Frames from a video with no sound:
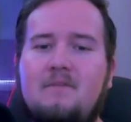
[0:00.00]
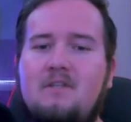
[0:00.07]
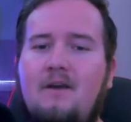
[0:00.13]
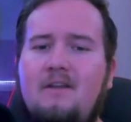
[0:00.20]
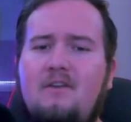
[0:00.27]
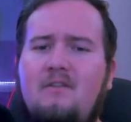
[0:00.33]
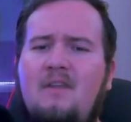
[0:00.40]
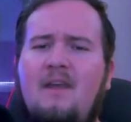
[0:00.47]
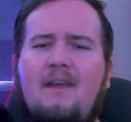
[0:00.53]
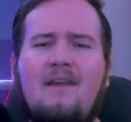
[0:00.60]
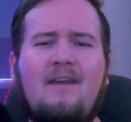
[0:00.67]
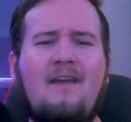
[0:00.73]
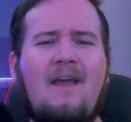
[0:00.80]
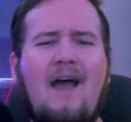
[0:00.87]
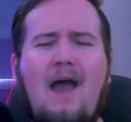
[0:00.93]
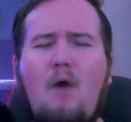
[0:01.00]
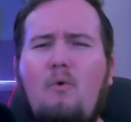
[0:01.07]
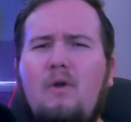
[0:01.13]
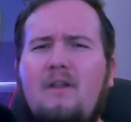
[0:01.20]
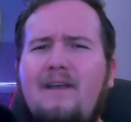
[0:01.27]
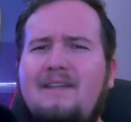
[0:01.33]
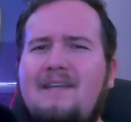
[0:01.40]
So I do think I
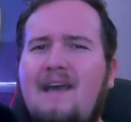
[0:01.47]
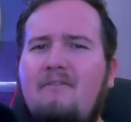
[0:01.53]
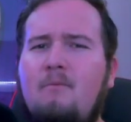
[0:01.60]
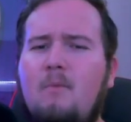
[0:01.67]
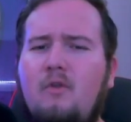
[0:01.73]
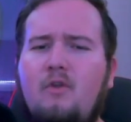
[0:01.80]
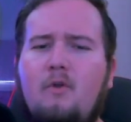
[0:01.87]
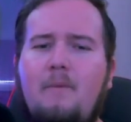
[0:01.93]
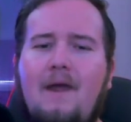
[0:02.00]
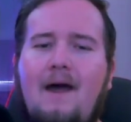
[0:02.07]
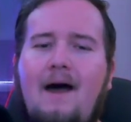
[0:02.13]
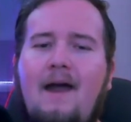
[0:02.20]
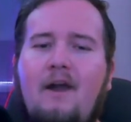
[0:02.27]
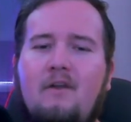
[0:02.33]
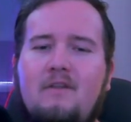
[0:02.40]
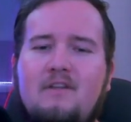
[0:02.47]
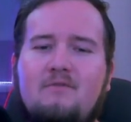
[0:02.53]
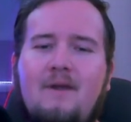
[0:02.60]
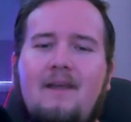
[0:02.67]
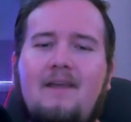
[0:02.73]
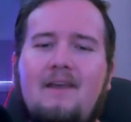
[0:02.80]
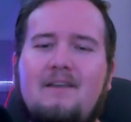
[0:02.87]
would like to have him a little bit higher in these
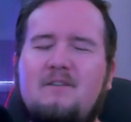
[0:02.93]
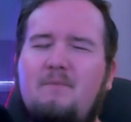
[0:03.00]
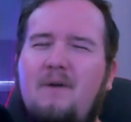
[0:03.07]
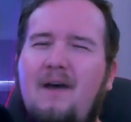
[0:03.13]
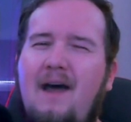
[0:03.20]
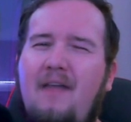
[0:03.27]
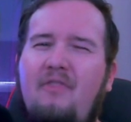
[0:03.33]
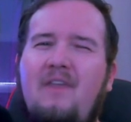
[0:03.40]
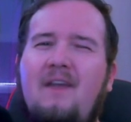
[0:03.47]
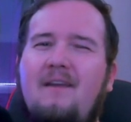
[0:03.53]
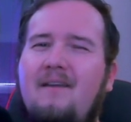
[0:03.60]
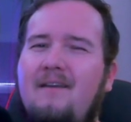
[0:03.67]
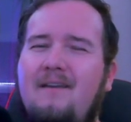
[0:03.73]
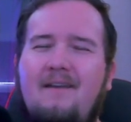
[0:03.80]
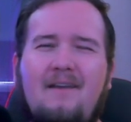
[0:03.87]
rankings, but I think